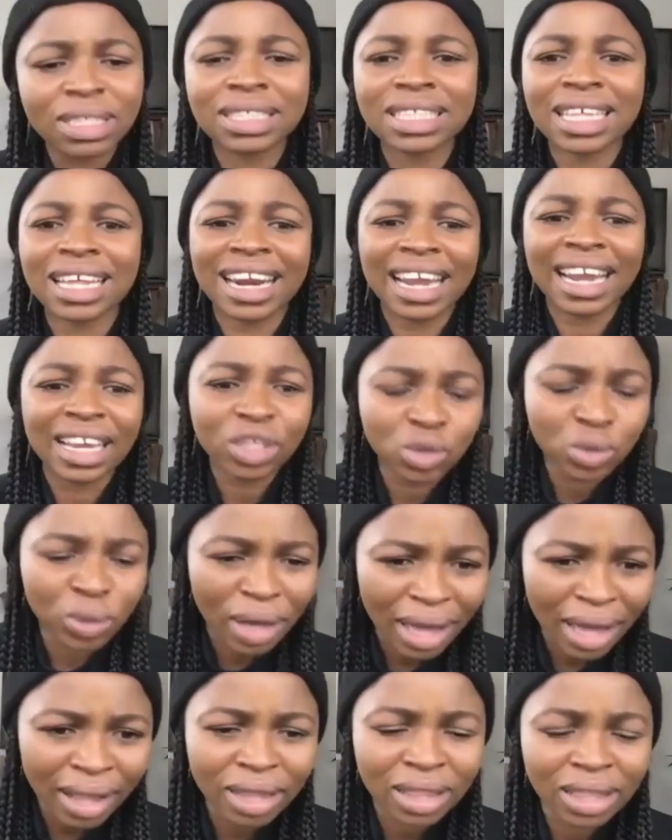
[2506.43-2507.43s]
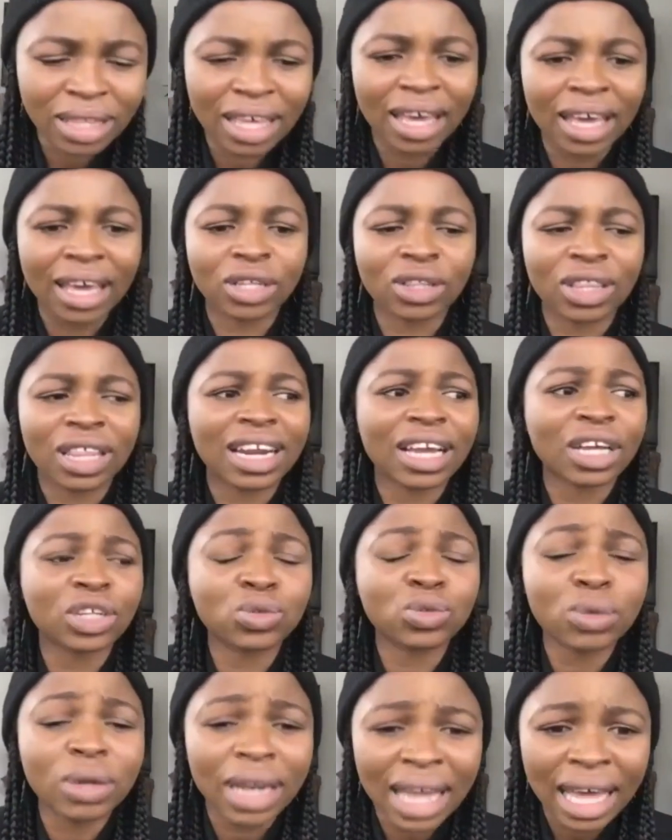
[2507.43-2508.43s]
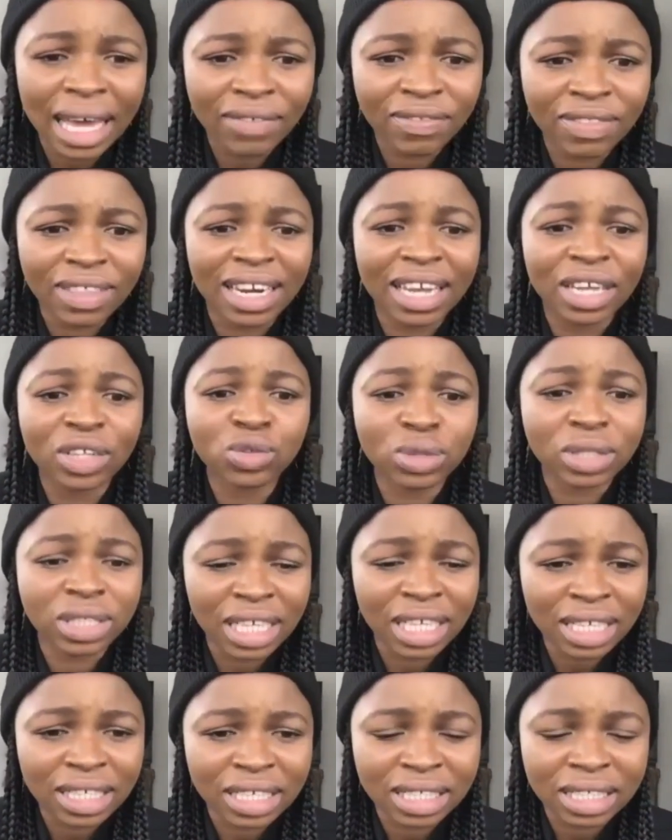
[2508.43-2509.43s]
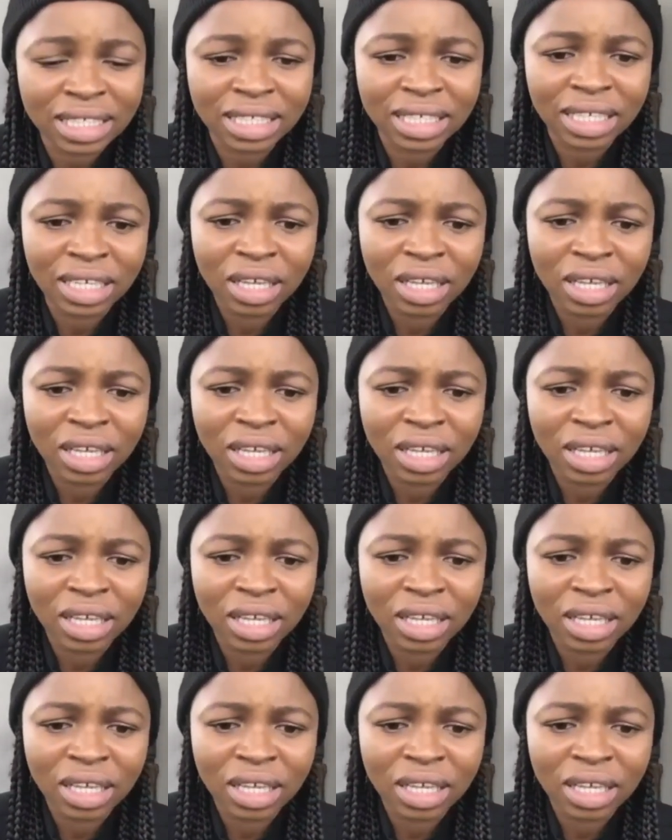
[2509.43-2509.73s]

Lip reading: right to health care, the right to life, the right to dignity,